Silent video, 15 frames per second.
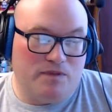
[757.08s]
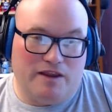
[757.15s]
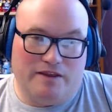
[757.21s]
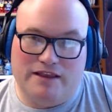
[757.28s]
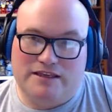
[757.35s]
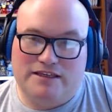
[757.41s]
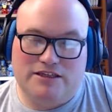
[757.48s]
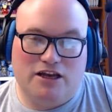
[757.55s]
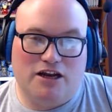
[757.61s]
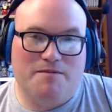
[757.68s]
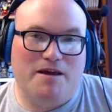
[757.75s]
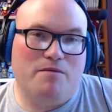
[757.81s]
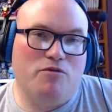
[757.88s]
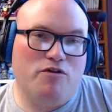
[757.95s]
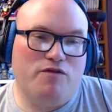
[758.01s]
This is going to
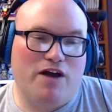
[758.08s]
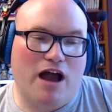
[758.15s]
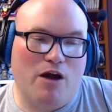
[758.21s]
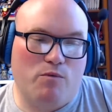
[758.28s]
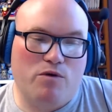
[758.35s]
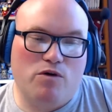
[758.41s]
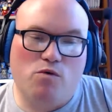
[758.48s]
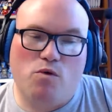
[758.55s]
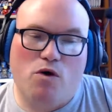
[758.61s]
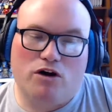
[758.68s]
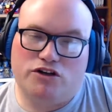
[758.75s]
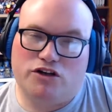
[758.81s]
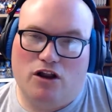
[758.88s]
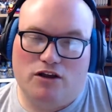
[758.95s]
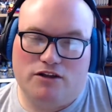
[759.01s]
be a movie, and I will
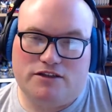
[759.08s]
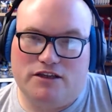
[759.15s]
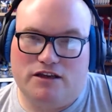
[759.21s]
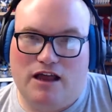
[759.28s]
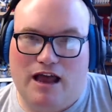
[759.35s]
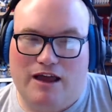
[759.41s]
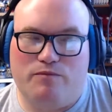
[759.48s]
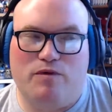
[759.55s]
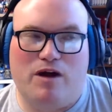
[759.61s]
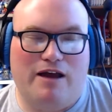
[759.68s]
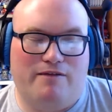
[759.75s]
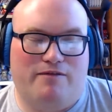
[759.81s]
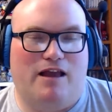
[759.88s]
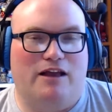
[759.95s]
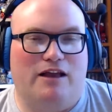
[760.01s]
watch lots of,
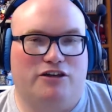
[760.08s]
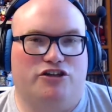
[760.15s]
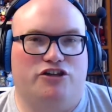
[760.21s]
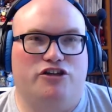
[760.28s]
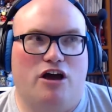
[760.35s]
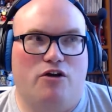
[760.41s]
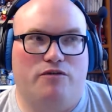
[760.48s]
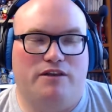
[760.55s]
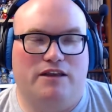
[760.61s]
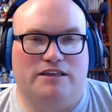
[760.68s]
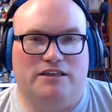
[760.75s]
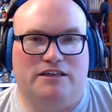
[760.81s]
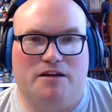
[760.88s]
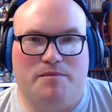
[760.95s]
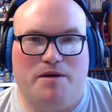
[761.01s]
I just know that
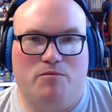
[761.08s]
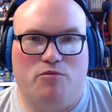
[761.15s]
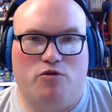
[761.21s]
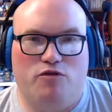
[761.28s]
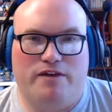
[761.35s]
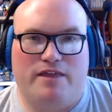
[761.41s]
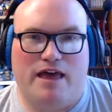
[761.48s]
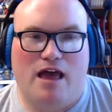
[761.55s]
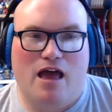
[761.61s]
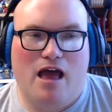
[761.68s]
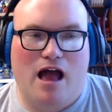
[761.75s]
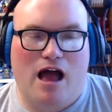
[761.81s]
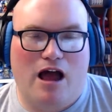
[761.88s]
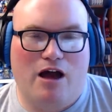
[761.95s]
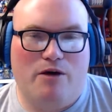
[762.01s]
this is going to be a movie that
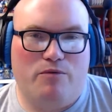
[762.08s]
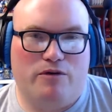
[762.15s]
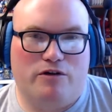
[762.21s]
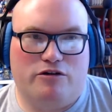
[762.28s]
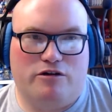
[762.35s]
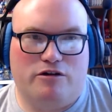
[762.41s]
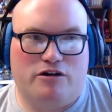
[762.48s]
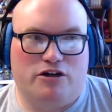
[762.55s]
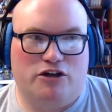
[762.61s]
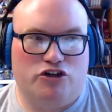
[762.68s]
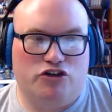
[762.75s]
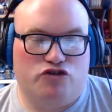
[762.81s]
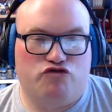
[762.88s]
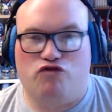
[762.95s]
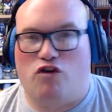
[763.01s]
I w can
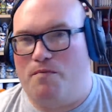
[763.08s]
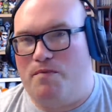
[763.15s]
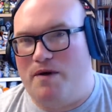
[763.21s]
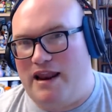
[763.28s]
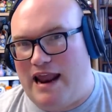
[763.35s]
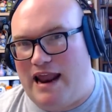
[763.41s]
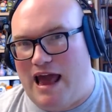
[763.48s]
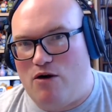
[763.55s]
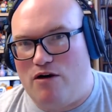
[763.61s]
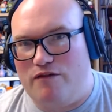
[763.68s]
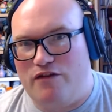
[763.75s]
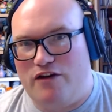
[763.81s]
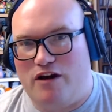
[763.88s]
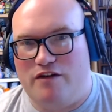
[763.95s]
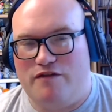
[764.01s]
just drop in and out
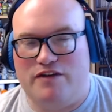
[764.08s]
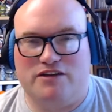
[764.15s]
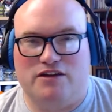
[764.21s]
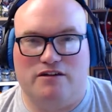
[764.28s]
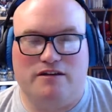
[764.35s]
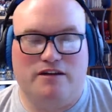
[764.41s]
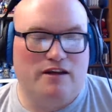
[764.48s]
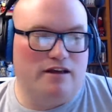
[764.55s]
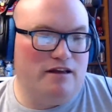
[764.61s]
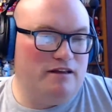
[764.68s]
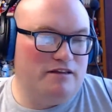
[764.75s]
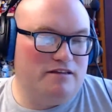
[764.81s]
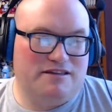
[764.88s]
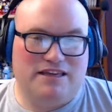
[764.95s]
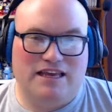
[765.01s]
of, you know, if it's on
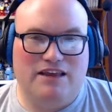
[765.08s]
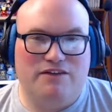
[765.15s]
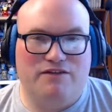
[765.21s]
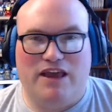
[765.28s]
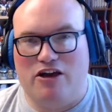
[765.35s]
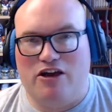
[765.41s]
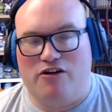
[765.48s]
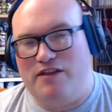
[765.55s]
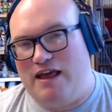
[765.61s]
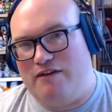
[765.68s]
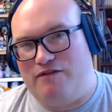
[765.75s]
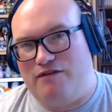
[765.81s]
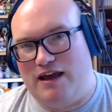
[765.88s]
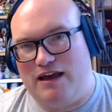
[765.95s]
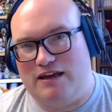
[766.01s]
TV or
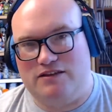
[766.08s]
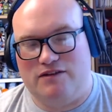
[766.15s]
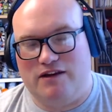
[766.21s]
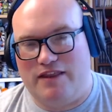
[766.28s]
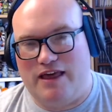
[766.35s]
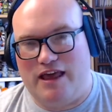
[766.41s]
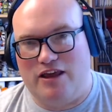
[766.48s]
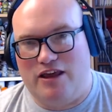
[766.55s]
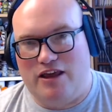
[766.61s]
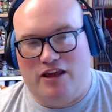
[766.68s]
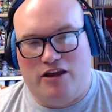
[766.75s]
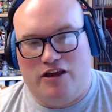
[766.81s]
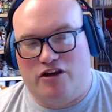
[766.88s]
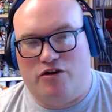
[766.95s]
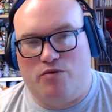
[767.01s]
Netflix and all that,
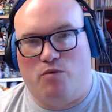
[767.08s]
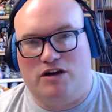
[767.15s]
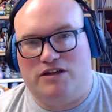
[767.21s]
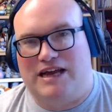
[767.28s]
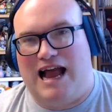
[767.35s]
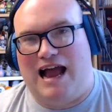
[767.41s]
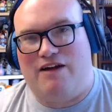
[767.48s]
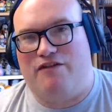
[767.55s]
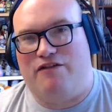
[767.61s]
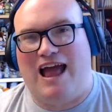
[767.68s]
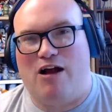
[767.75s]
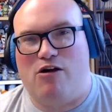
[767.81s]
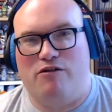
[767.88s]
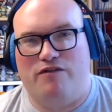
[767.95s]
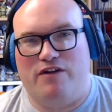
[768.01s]
you could watch half an
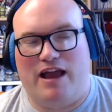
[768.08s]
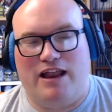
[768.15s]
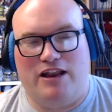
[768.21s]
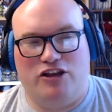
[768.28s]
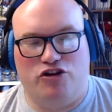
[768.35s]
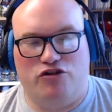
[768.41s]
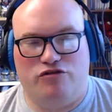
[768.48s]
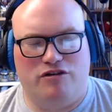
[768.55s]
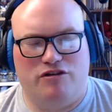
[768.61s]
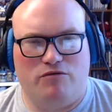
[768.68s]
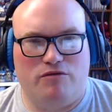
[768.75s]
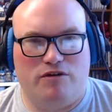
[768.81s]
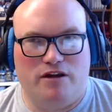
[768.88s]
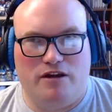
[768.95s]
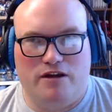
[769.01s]
hour of it and you don't.